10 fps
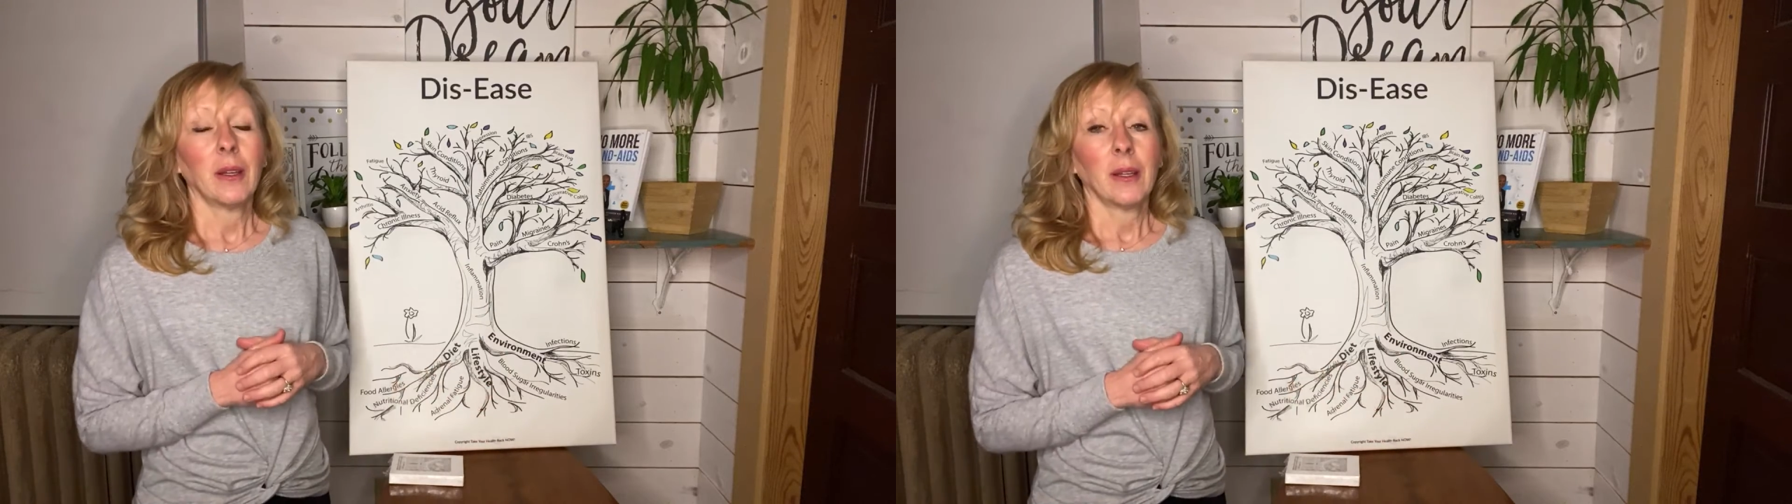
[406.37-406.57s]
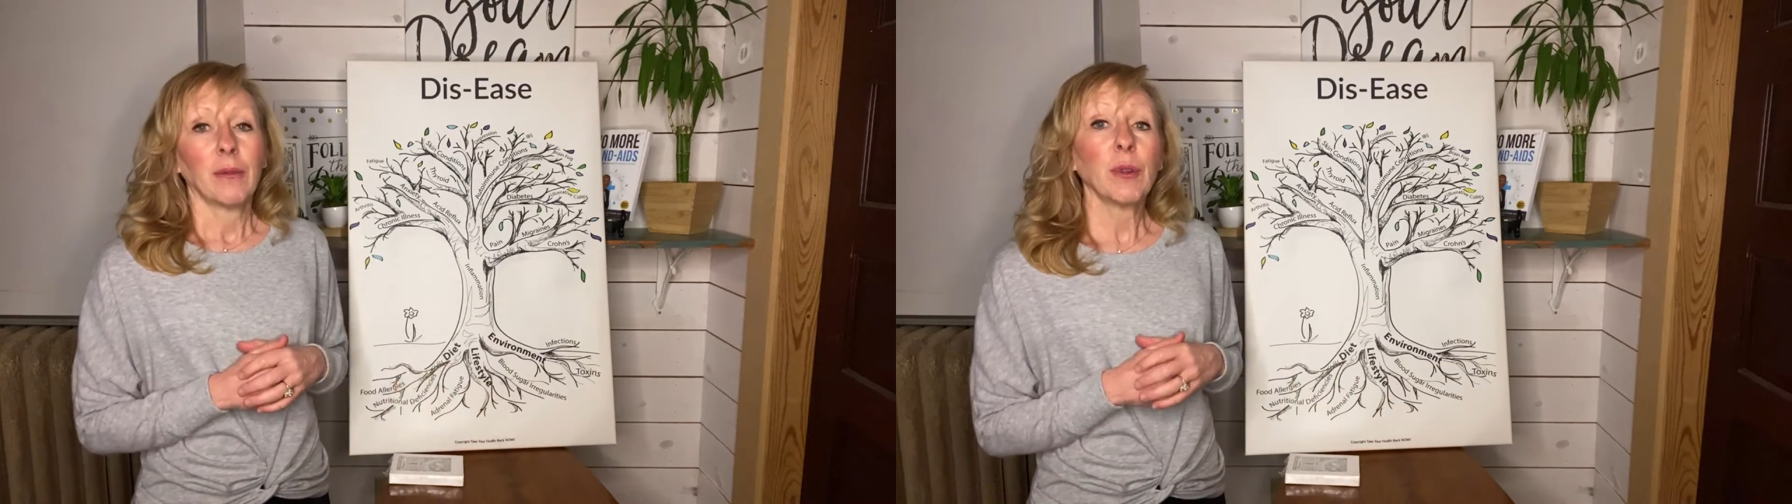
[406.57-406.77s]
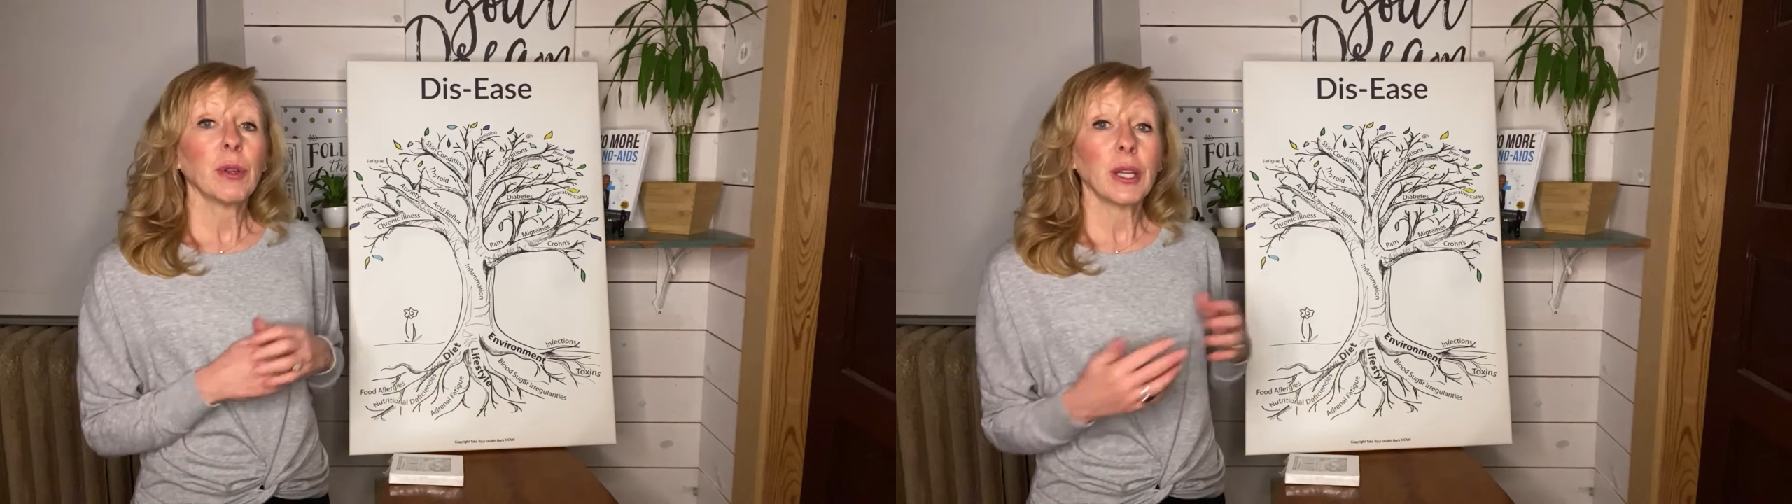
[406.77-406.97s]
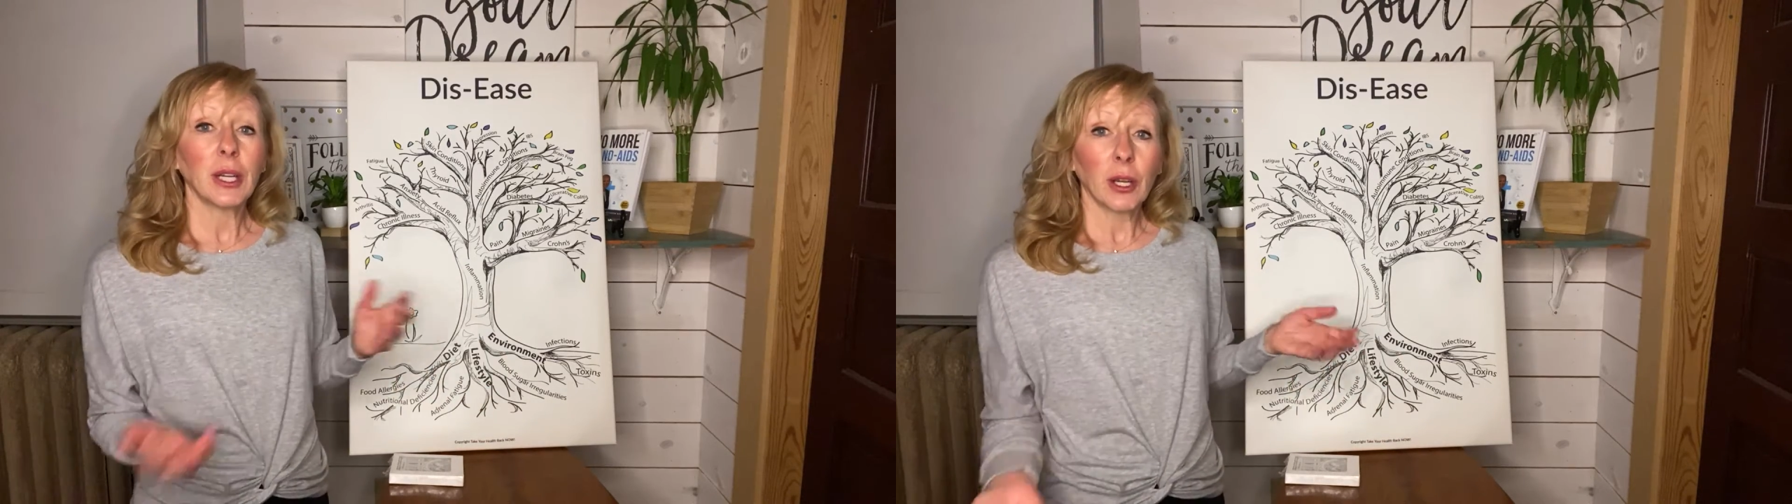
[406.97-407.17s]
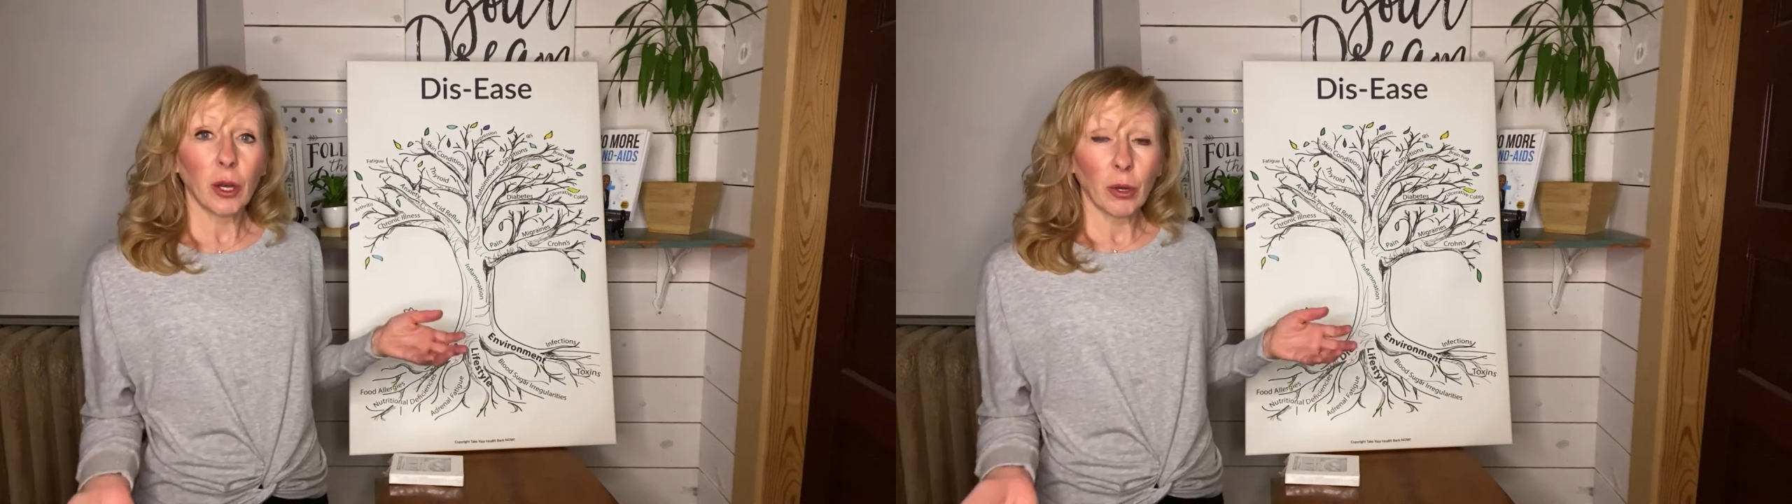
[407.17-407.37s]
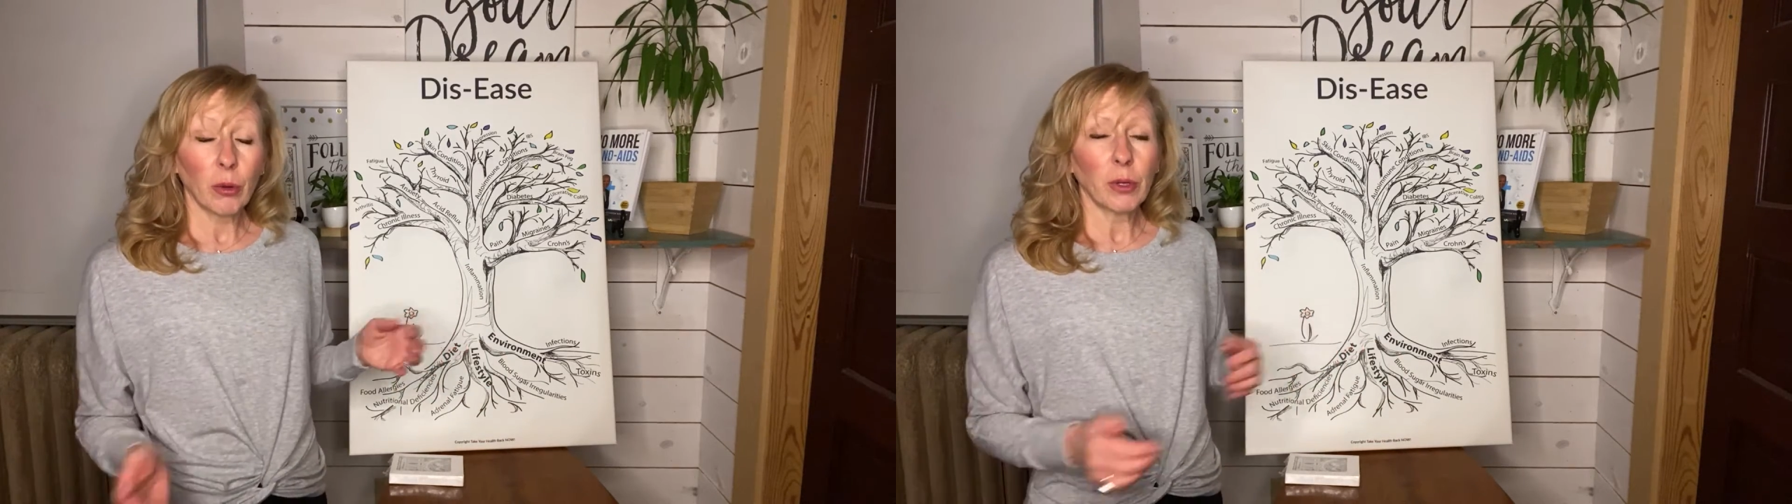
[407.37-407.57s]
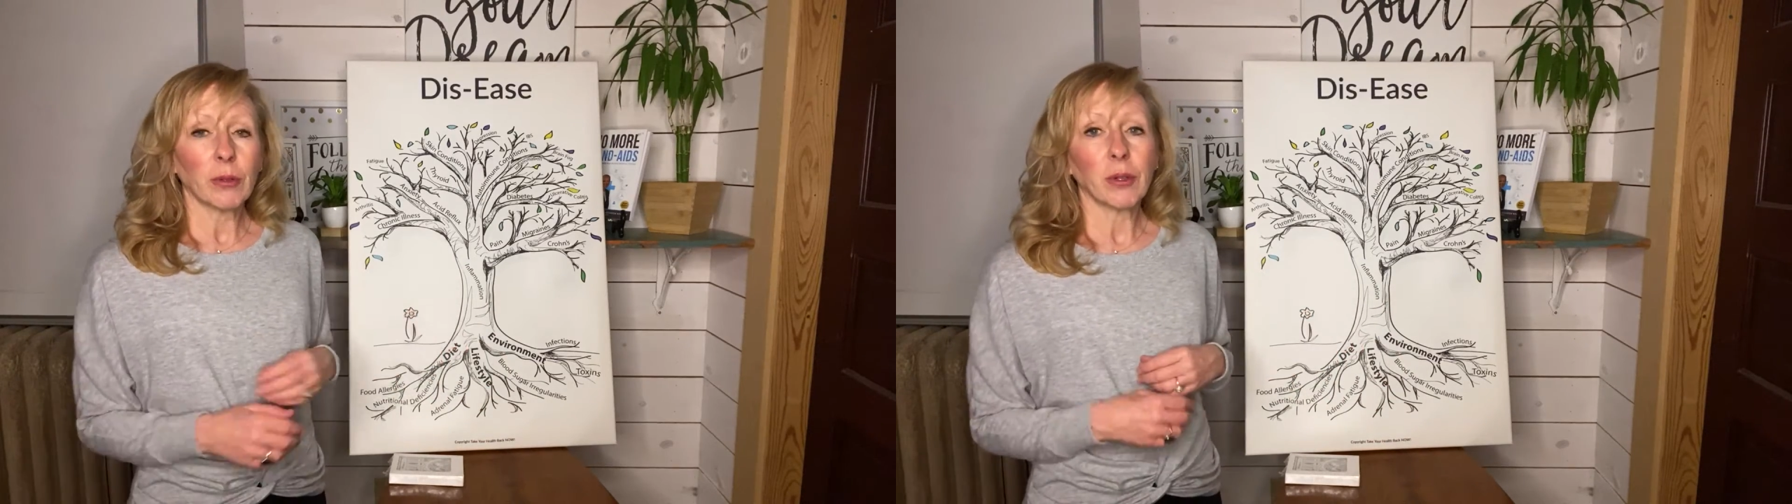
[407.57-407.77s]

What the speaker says: If you let it go, you